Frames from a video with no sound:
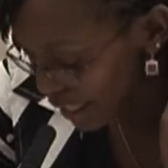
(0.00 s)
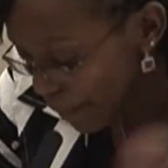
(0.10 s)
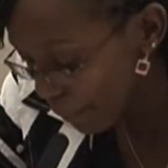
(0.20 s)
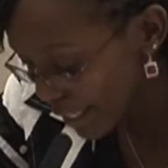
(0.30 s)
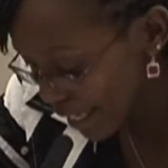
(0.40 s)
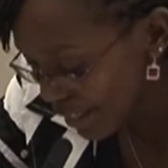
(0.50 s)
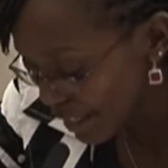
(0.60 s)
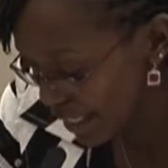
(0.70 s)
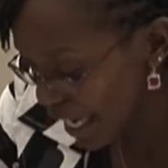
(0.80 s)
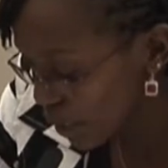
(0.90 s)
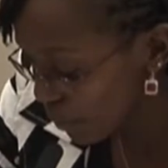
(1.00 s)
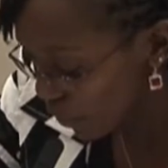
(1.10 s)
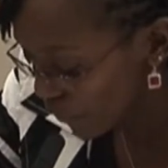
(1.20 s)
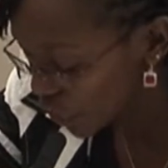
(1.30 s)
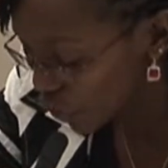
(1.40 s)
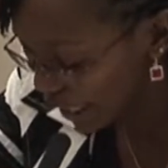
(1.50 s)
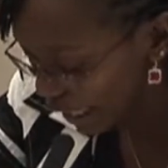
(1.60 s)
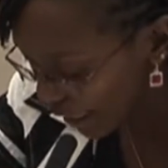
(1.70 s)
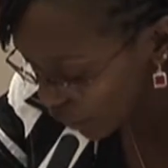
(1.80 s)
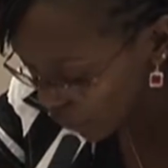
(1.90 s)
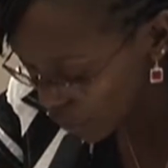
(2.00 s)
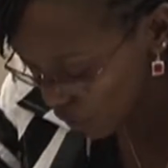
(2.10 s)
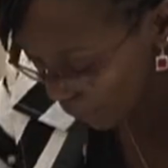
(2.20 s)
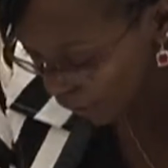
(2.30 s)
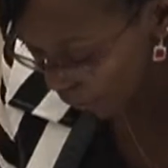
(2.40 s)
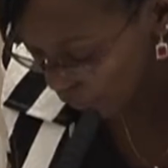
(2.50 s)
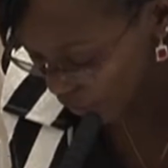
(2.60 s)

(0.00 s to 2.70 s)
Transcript: limited state provision, and I'll go into a bit more